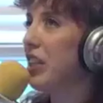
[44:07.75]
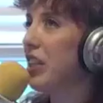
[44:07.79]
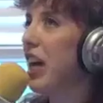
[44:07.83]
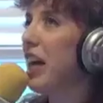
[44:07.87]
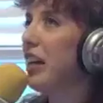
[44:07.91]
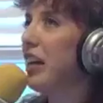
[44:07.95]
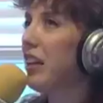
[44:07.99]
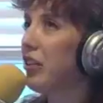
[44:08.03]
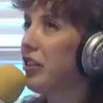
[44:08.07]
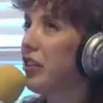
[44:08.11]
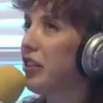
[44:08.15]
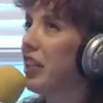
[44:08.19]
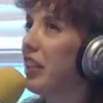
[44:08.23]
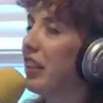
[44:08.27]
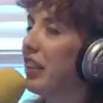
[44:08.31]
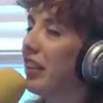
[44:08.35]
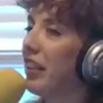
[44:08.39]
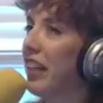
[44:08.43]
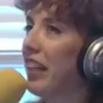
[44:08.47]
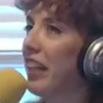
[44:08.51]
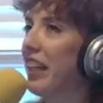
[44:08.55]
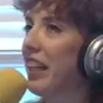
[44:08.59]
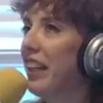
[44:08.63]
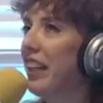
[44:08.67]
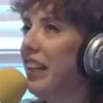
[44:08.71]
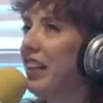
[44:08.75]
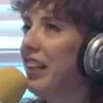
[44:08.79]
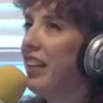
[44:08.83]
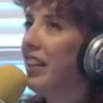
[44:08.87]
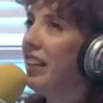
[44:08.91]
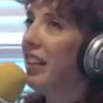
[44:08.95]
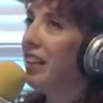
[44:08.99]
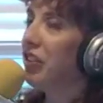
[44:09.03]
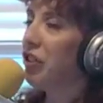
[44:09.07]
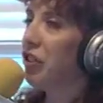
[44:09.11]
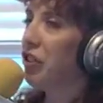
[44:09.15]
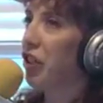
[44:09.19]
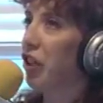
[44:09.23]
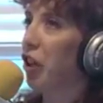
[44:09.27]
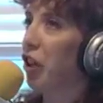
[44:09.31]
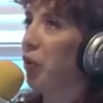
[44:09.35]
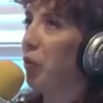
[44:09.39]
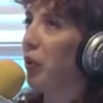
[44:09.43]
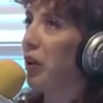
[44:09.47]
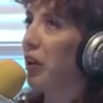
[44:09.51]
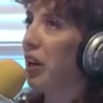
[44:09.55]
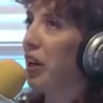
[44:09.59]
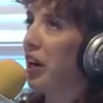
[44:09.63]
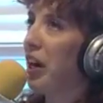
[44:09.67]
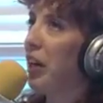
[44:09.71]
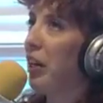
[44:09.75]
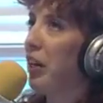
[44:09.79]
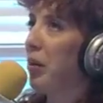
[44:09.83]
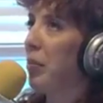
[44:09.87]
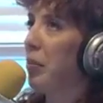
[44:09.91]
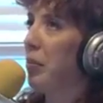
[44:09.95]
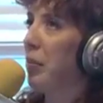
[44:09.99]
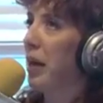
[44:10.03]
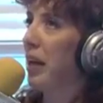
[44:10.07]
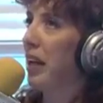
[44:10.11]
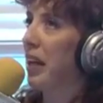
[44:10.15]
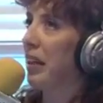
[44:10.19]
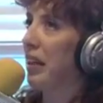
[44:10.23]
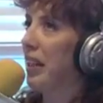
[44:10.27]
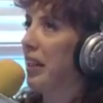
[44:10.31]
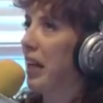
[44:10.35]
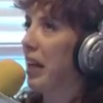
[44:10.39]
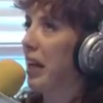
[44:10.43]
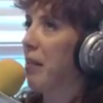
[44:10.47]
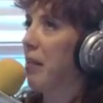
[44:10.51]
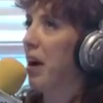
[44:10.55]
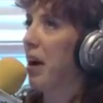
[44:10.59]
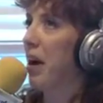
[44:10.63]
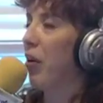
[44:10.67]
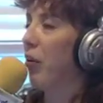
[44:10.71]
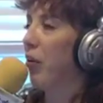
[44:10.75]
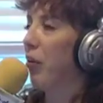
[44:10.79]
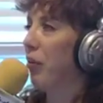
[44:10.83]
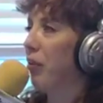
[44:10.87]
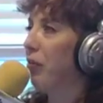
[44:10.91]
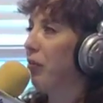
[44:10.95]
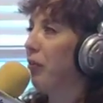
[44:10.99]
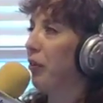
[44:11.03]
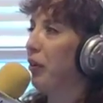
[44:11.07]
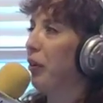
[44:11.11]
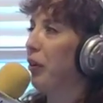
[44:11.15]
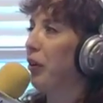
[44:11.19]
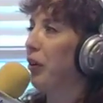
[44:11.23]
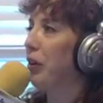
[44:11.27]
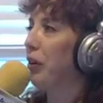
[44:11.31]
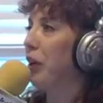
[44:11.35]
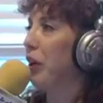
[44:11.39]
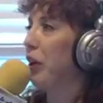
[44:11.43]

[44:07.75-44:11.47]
understand that sure, when Iron Man came out first,